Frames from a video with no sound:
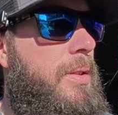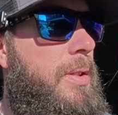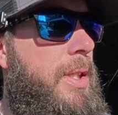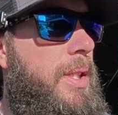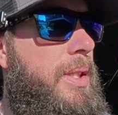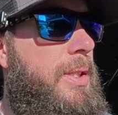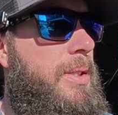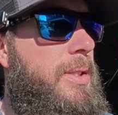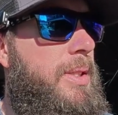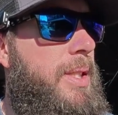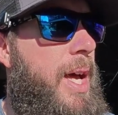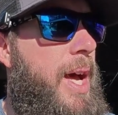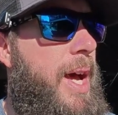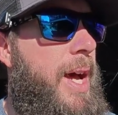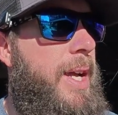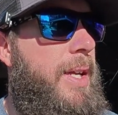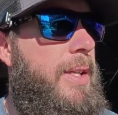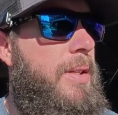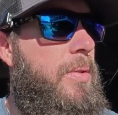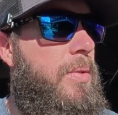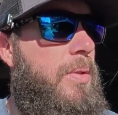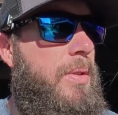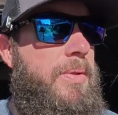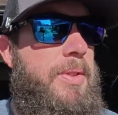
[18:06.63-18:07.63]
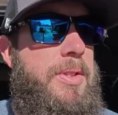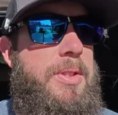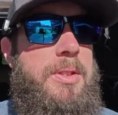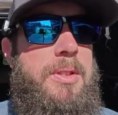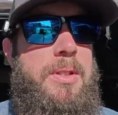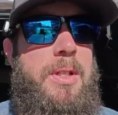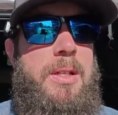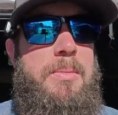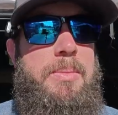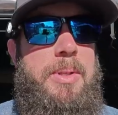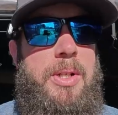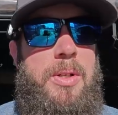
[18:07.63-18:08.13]
inside, or if it's
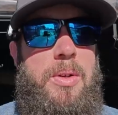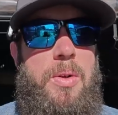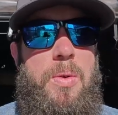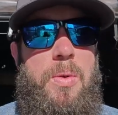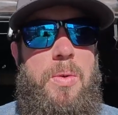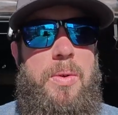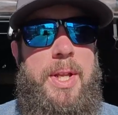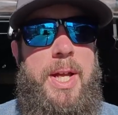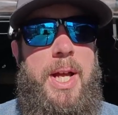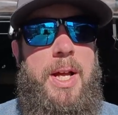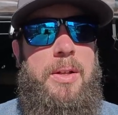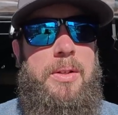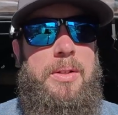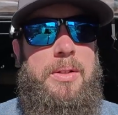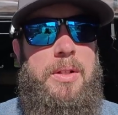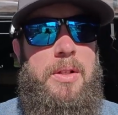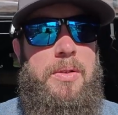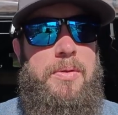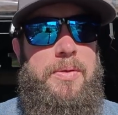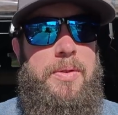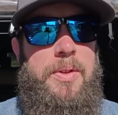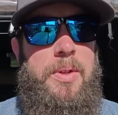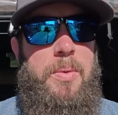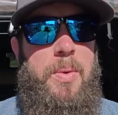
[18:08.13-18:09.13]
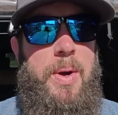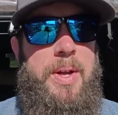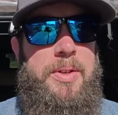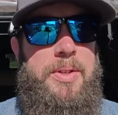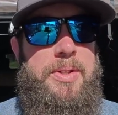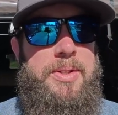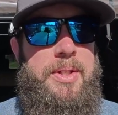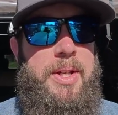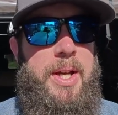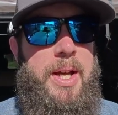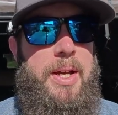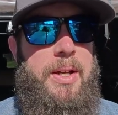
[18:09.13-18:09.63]
going to be cold out, you know, if the
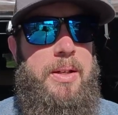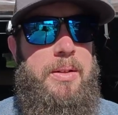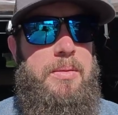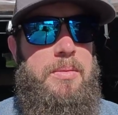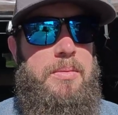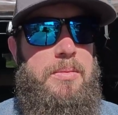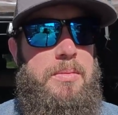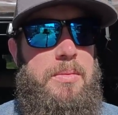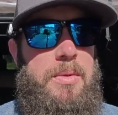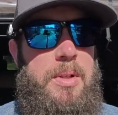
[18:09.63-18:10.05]
weather's not